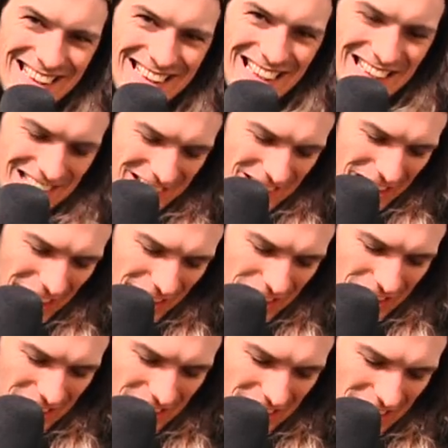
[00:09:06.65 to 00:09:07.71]
Not that they're not
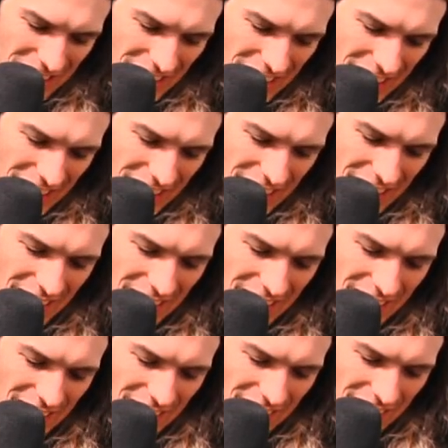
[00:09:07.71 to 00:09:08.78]
good.
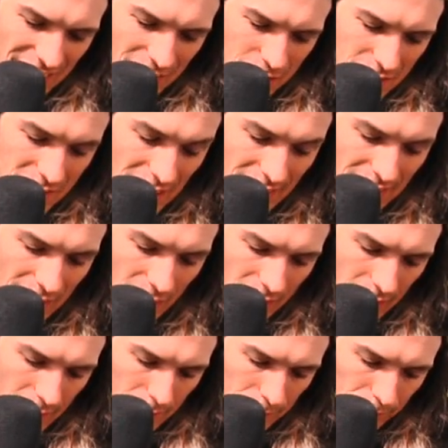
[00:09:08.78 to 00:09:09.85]
They're just not there
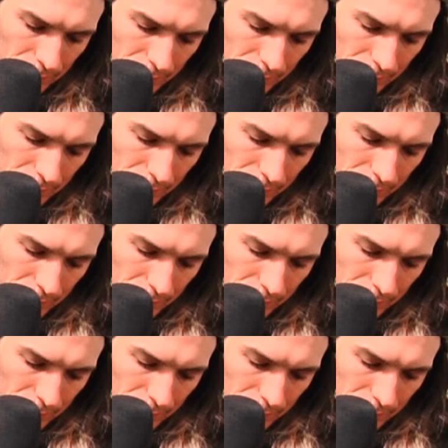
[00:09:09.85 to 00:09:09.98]
yet.